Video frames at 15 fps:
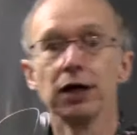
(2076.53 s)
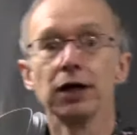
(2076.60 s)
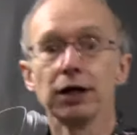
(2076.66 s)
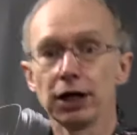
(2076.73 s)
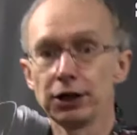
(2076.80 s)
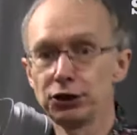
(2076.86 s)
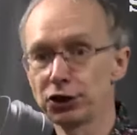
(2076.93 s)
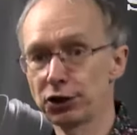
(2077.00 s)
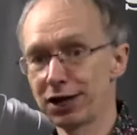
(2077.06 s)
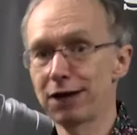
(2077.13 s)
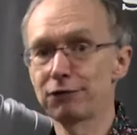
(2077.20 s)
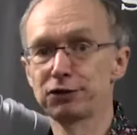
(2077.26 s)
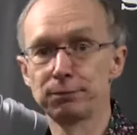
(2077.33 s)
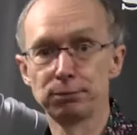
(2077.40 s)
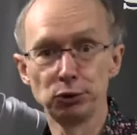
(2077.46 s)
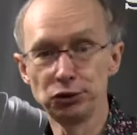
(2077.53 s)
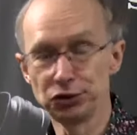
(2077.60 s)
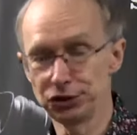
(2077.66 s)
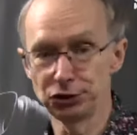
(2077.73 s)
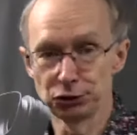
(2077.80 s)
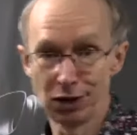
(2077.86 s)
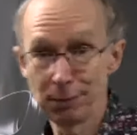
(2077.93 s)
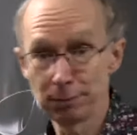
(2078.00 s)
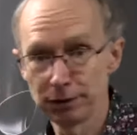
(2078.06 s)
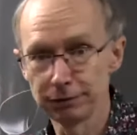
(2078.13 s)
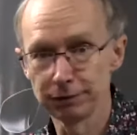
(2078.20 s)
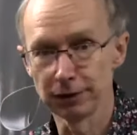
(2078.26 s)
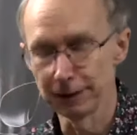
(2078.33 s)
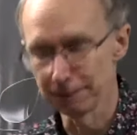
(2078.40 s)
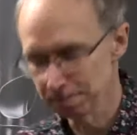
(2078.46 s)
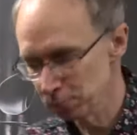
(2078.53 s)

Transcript: and you don't have to boost it or amplify it.